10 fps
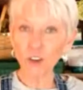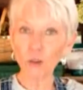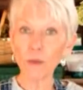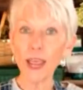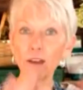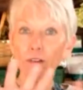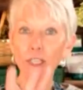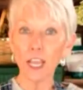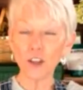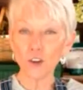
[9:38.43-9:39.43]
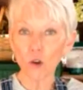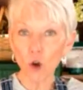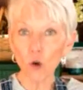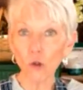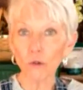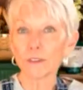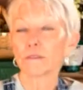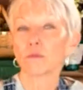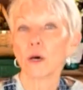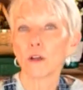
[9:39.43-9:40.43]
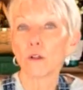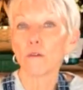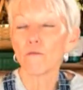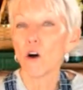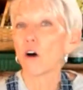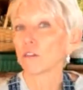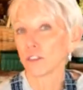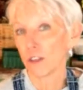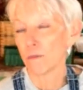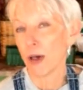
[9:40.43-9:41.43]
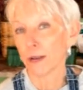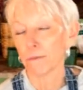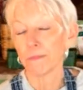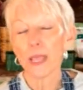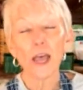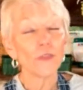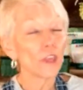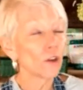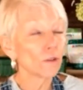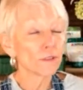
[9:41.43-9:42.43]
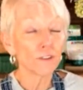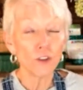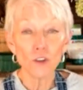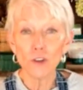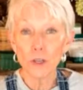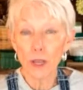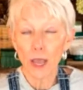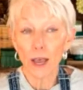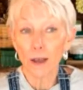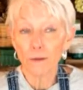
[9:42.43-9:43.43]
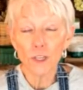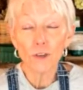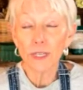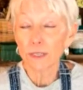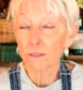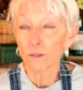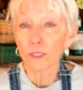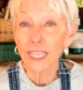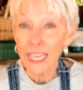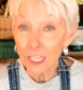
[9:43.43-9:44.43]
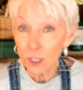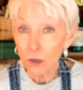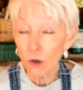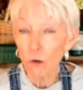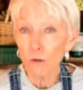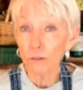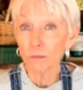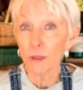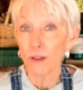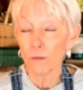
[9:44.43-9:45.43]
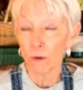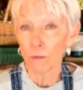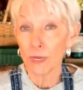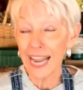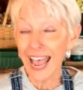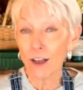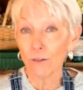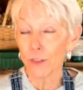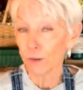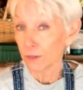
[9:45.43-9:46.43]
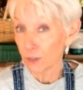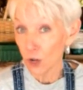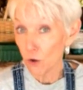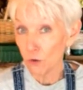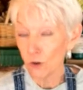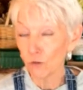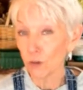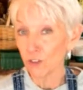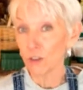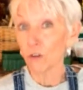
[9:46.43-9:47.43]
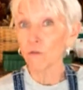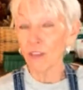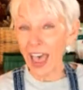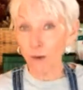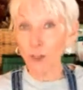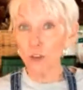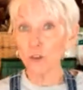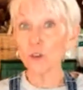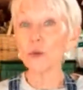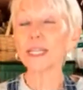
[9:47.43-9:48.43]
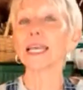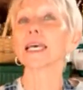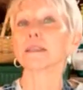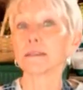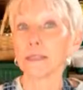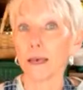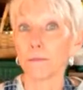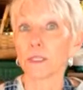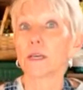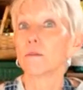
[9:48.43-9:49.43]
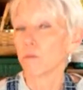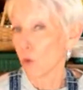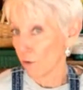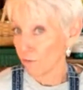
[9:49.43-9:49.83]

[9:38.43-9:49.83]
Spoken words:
it around, and your holes will fall to the bottom. There's You can certainly eat the holes, but now there's no nutritional value to it except more